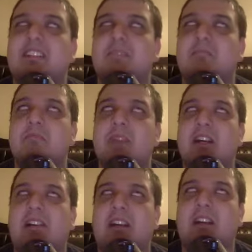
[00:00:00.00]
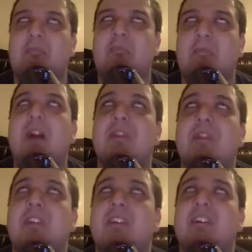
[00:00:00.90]
mil a month.
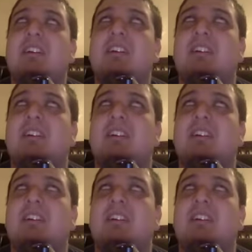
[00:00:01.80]
Yeah, I'm not, I'm